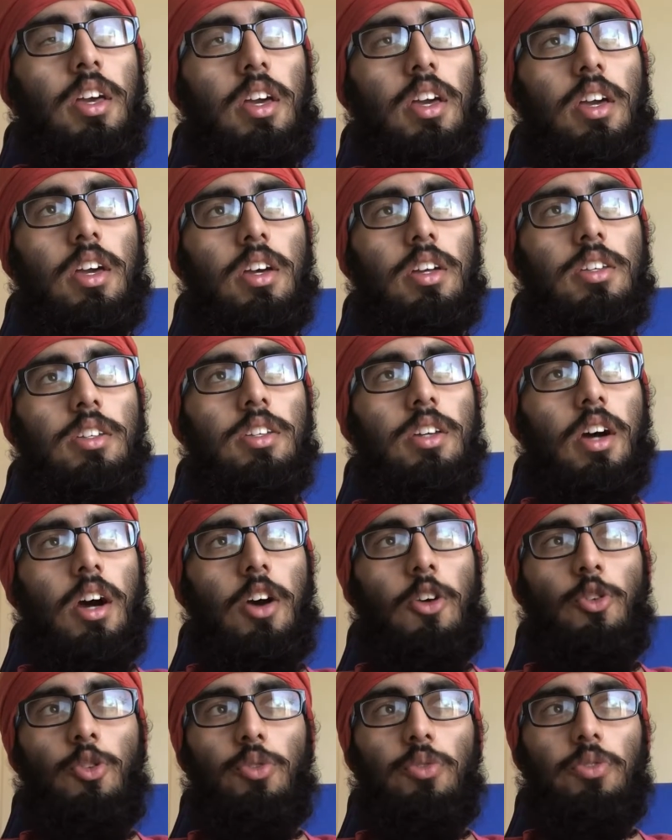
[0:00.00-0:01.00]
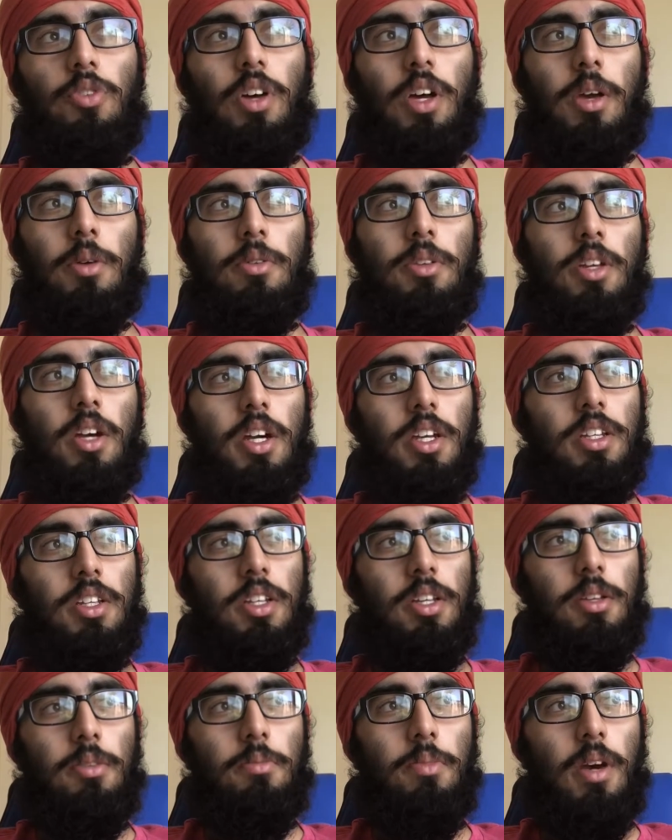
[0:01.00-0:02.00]
and hopefully I
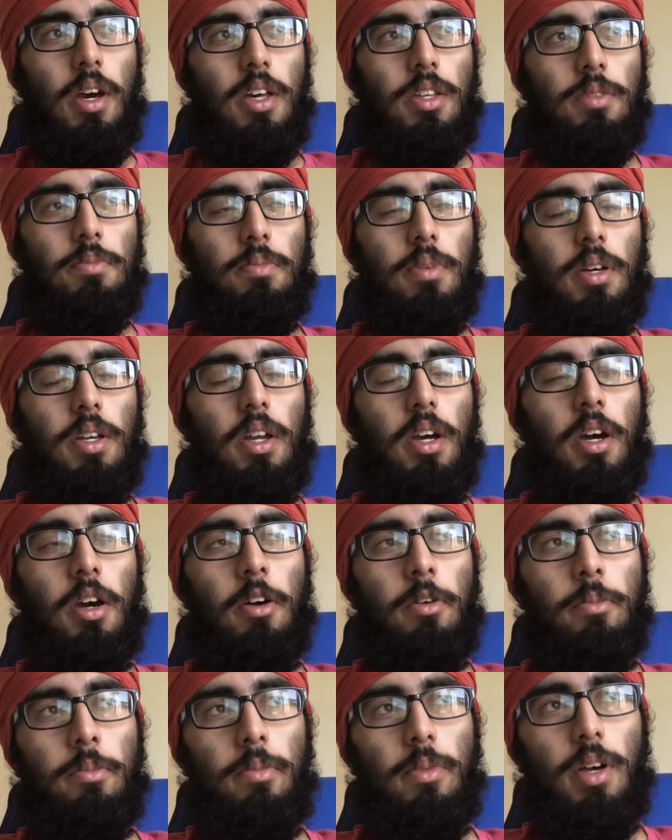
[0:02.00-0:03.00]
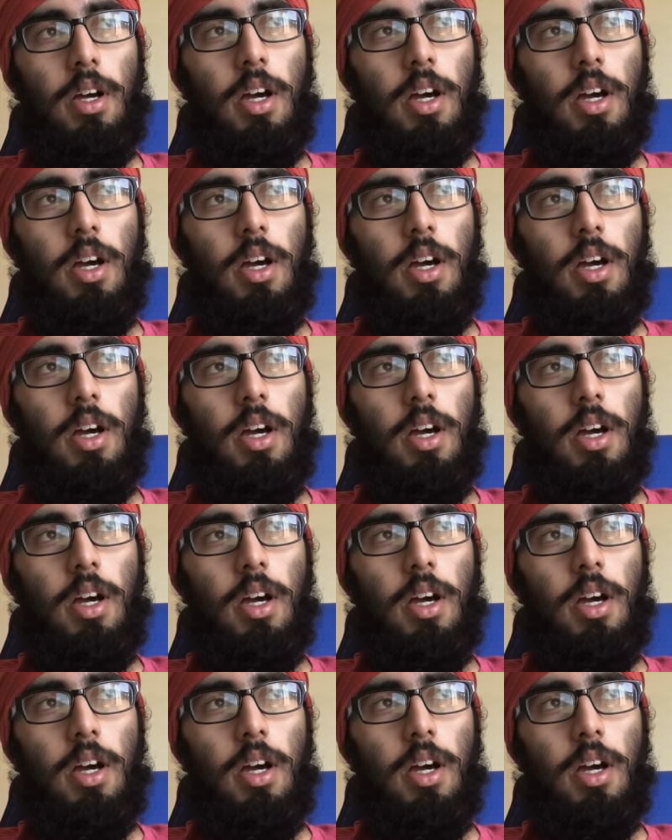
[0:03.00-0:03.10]
did pass, but I